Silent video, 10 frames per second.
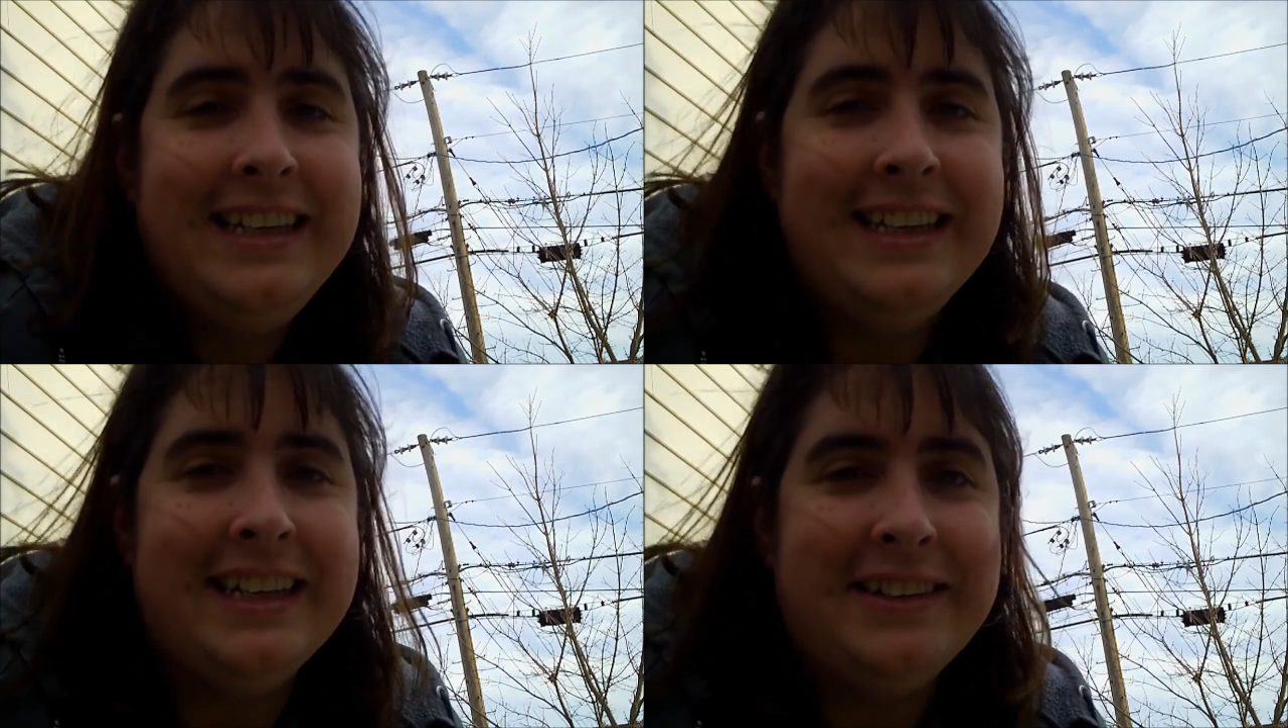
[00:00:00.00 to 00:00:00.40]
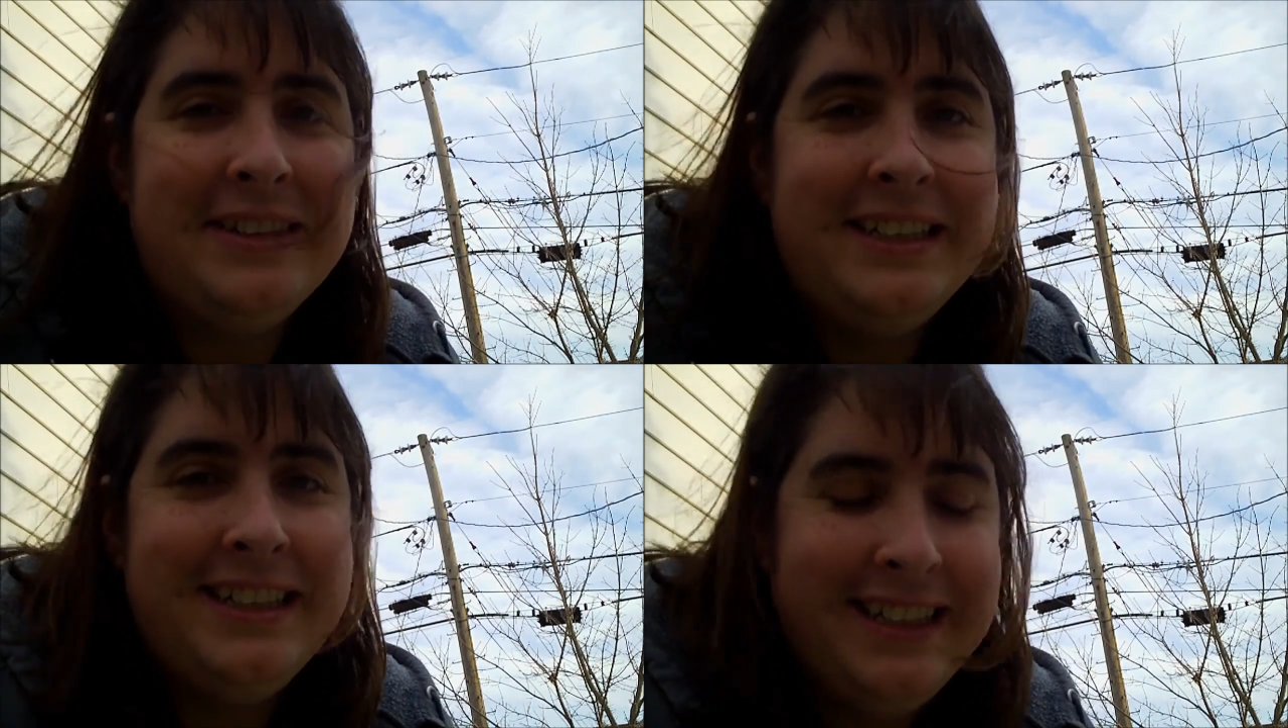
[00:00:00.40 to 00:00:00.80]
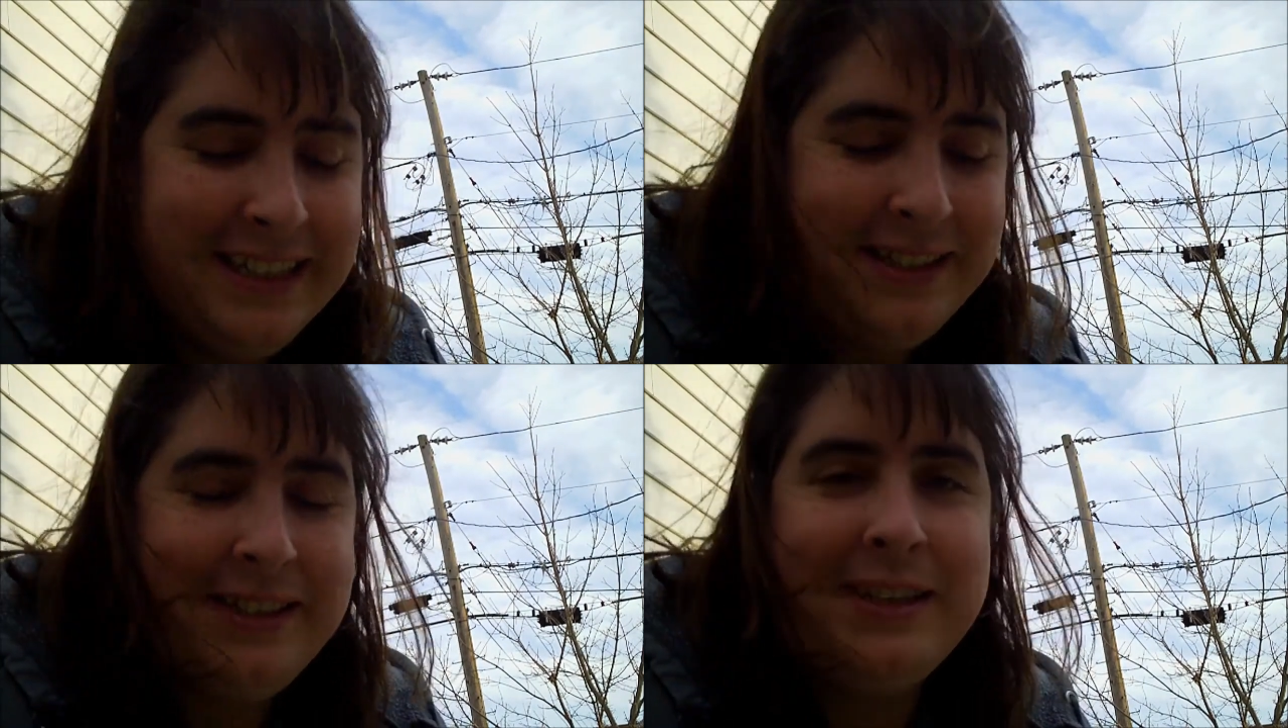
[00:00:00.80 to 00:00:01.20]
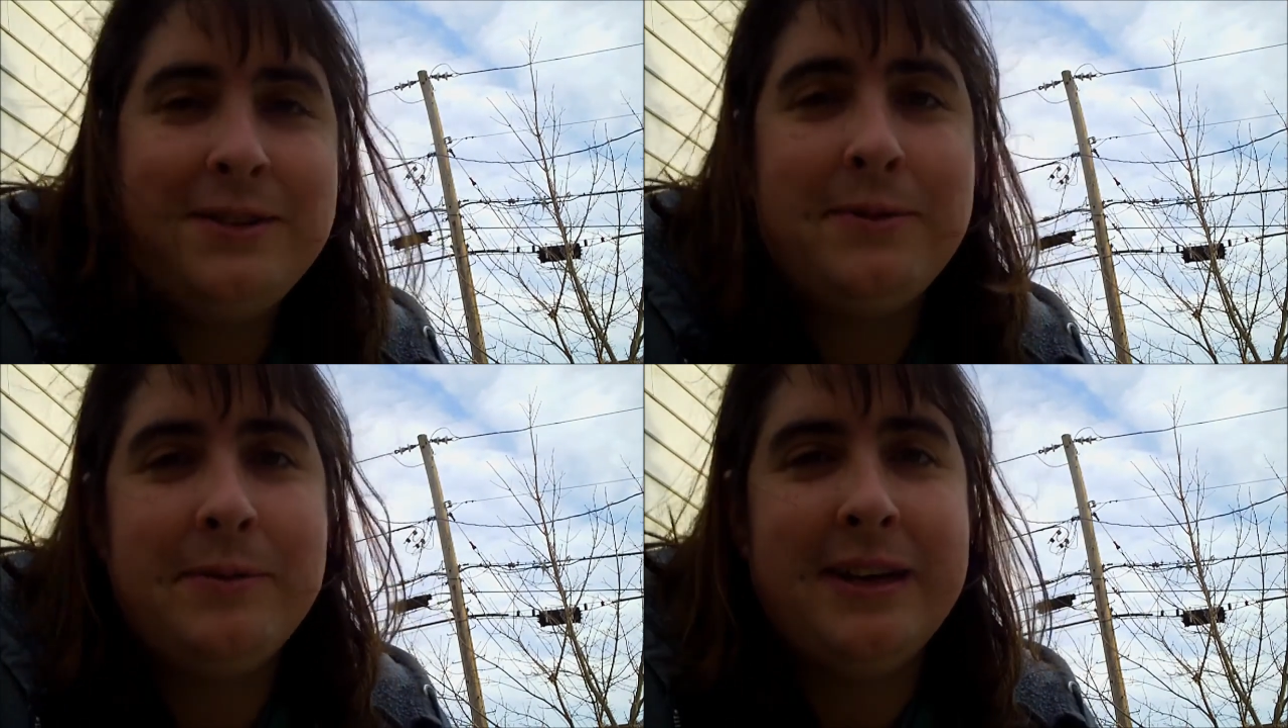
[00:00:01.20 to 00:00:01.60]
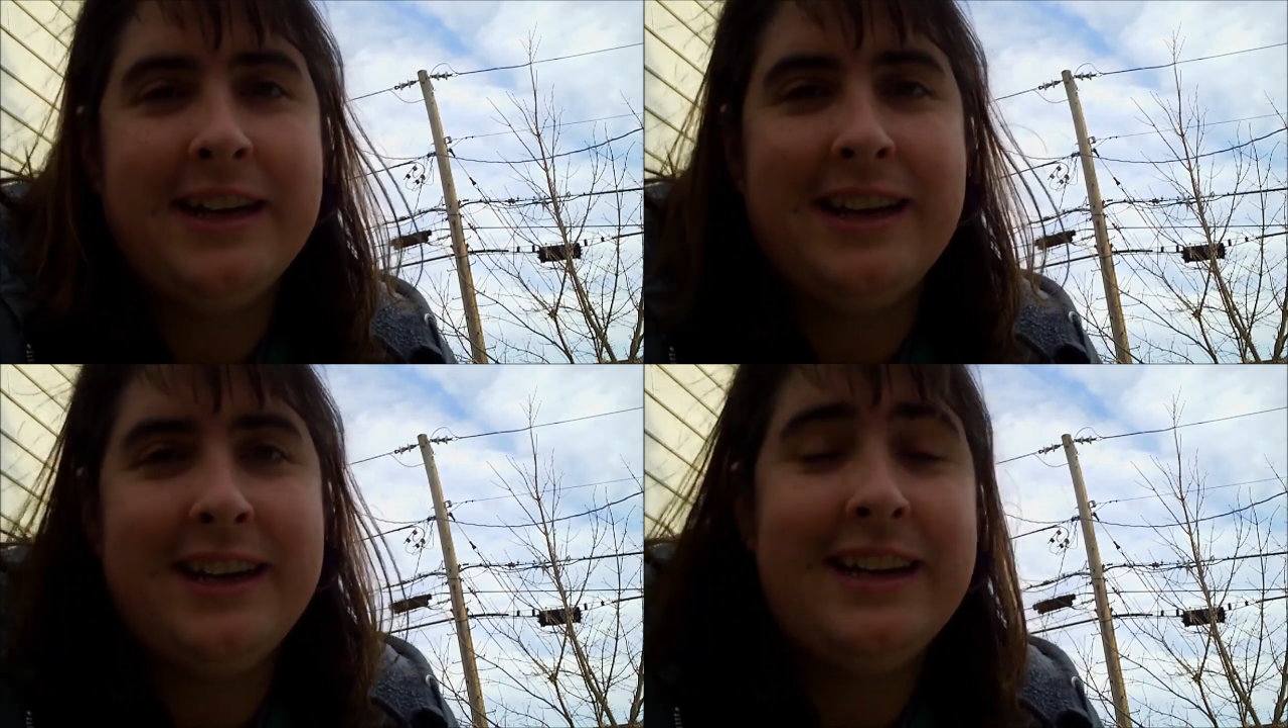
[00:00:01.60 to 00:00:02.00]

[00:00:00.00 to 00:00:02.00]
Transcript: you know, it's what we had.